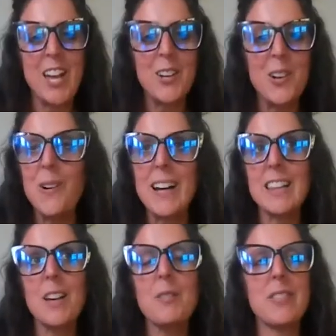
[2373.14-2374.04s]
No, I
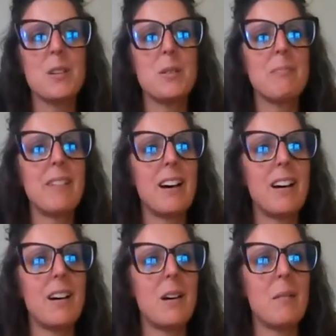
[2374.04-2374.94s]
love them.
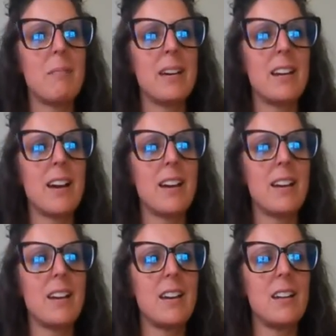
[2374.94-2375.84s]

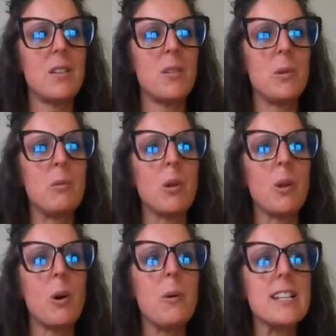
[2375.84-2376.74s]
And we will
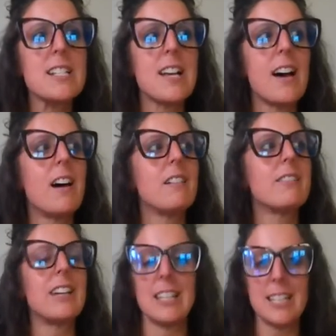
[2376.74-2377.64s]
always have
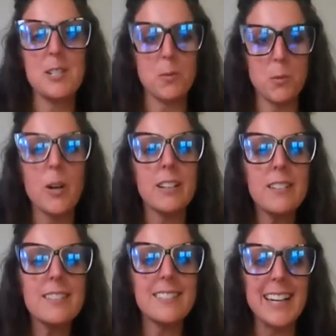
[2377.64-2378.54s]
at least
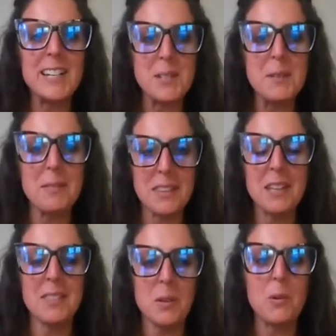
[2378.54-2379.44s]
one. I don't
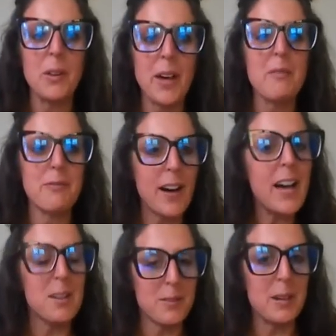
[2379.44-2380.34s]
think that we'll have
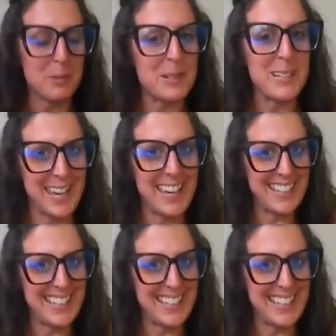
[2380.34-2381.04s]
5 ever again.